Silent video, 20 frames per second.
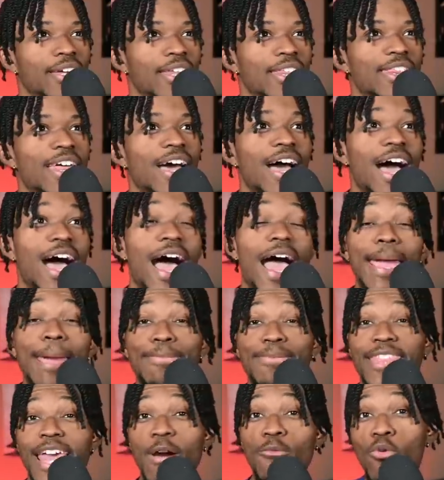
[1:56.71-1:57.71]
The hype
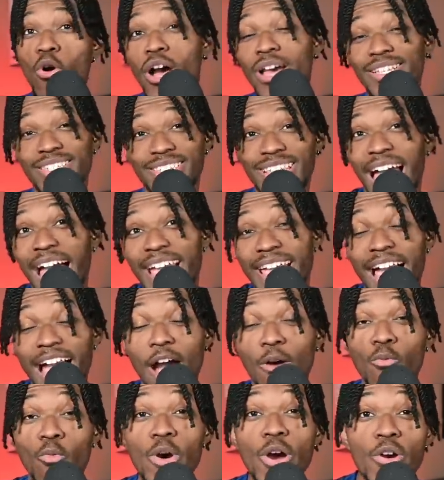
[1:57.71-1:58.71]
that was
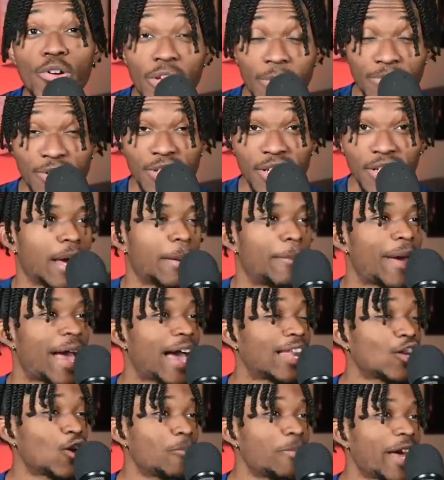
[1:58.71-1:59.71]
Zion Williamson.
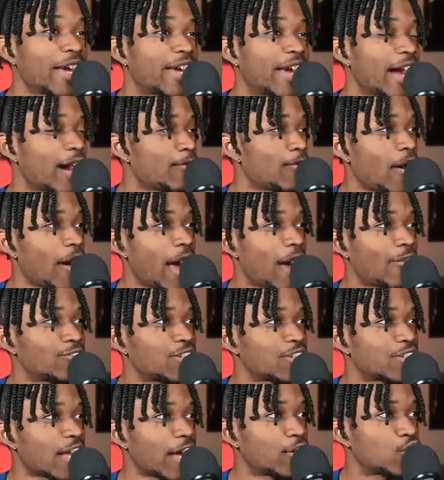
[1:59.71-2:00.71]
Paolo Banchero
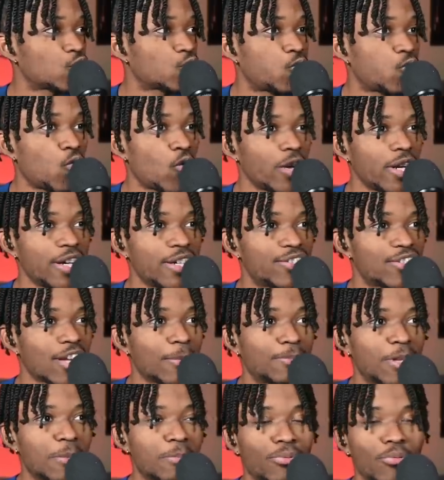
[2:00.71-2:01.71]
averages like 20
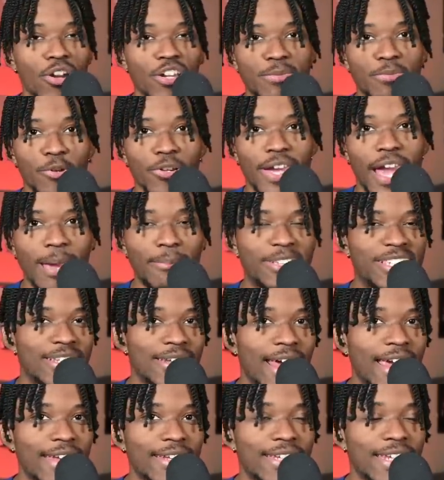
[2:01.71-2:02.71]
something points per game. He's
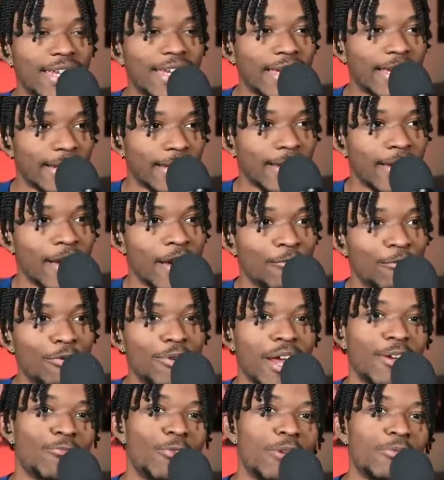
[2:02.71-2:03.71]
19. We would
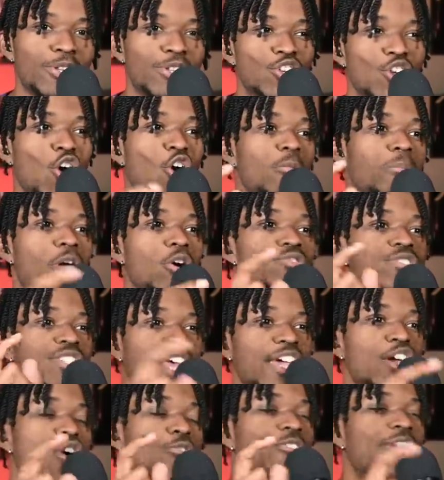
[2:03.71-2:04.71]
have, we would have told, bro,
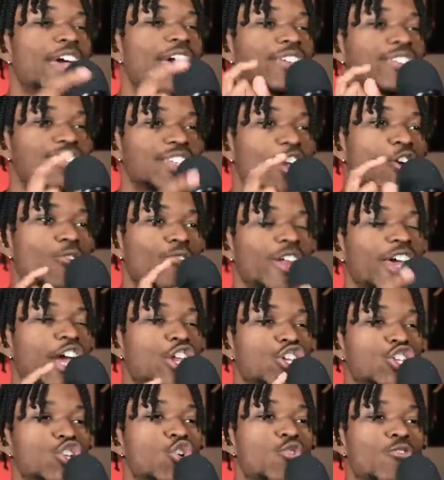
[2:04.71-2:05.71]
stay over there, stay over there in
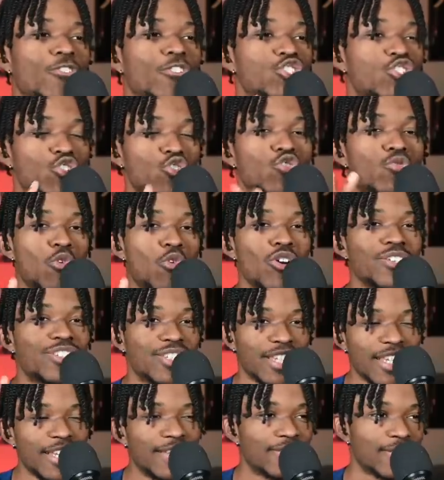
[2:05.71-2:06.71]
Duke for two
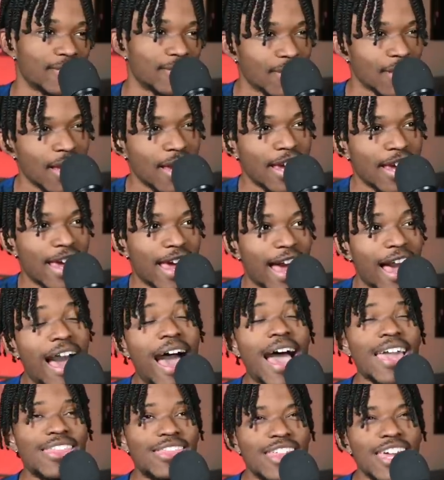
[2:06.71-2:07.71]
seasons.
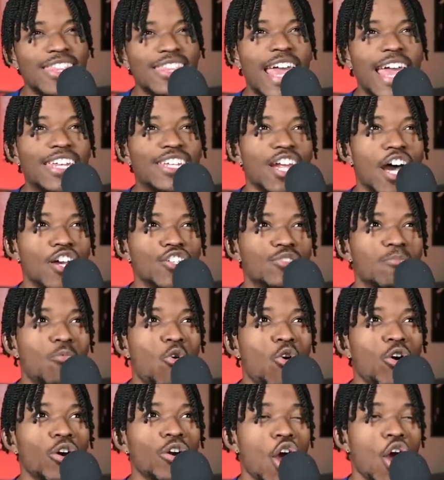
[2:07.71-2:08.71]
I think that does
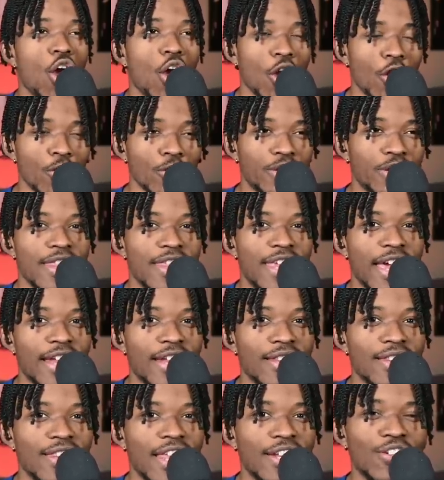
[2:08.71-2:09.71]
more hurt than
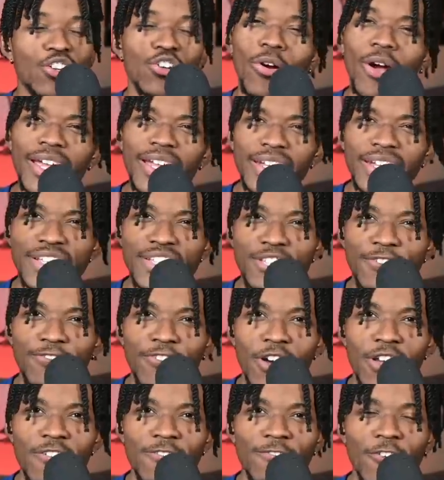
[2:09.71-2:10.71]
than greatness
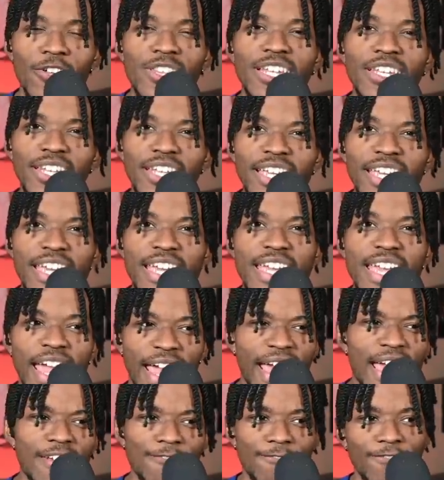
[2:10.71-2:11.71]
for for the league
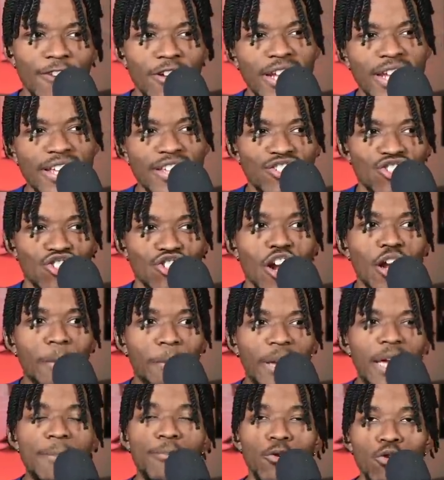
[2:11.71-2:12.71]
and for these young
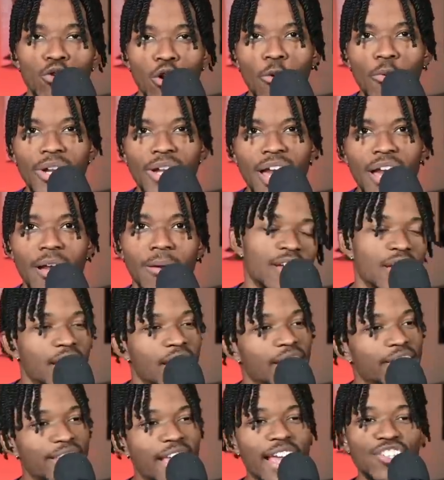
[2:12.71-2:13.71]
people growing up.
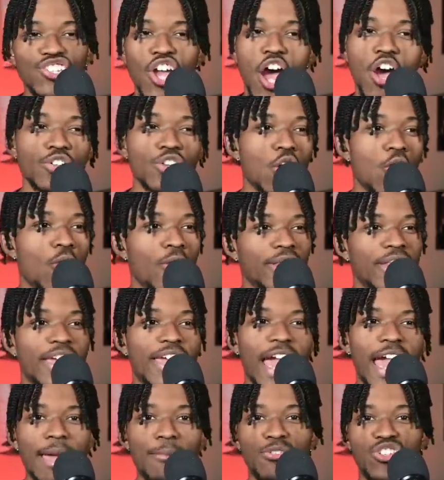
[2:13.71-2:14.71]
Because as y'all know, in the
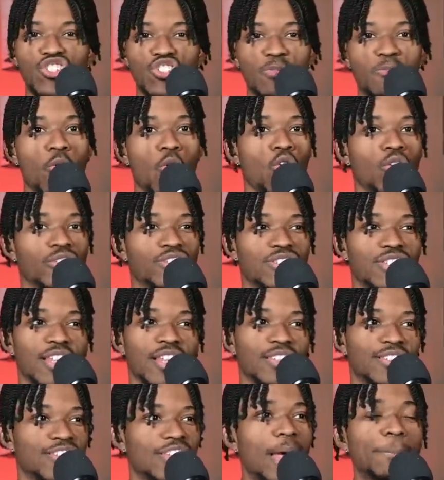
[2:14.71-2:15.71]
game of sports, uh,
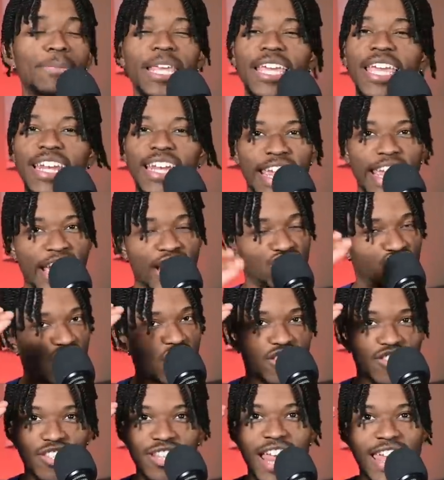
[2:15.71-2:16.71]
something can end
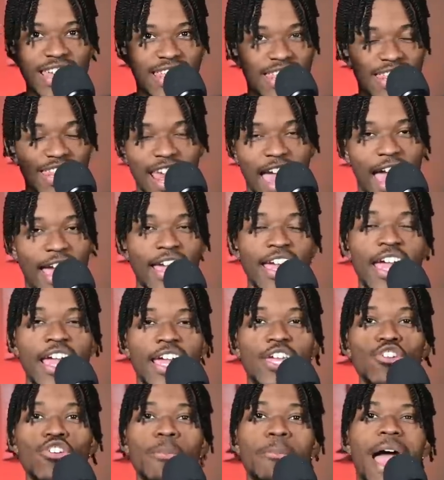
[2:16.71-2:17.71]
just like that.
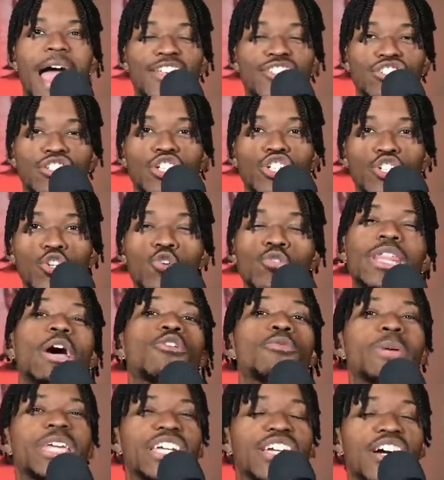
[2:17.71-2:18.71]
Can you imagine a dude that
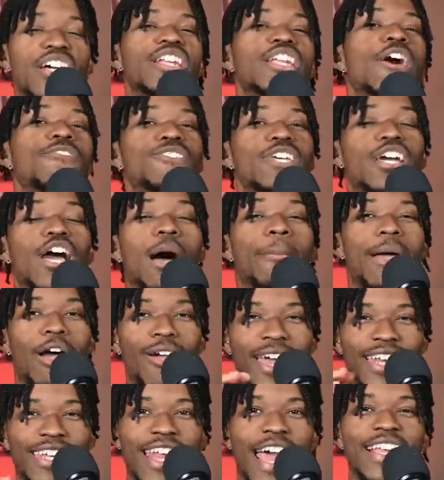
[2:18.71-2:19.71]
would be good enough to come out
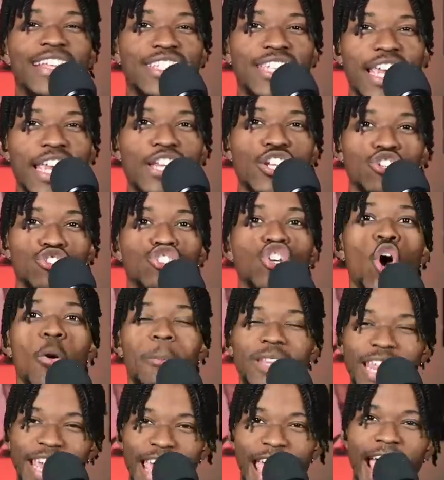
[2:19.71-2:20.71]
at 19 years old,
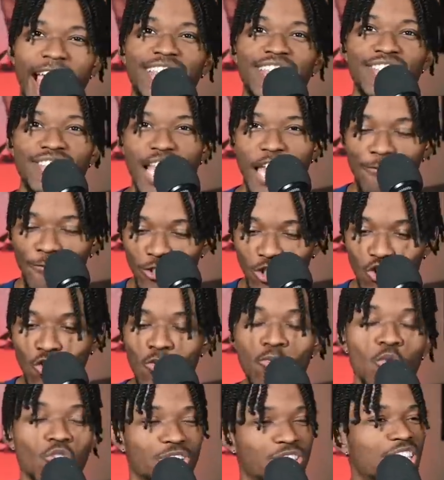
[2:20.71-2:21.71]
but they had to stay for two
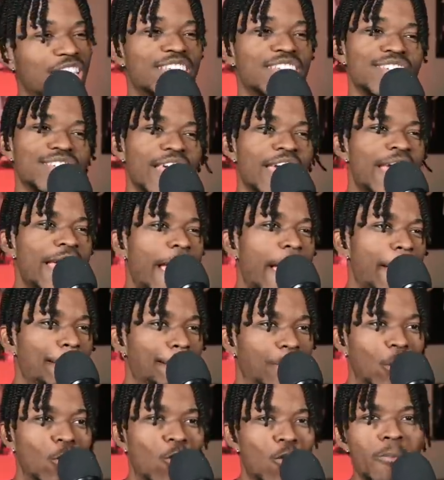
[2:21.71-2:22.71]
more seasons, and
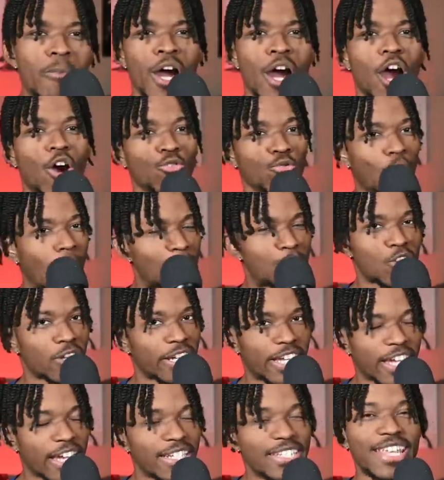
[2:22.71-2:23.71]
boom, a ruptured
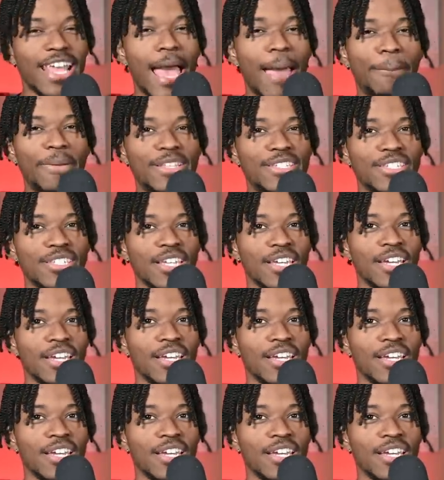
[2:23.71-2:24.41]
Achilles happens?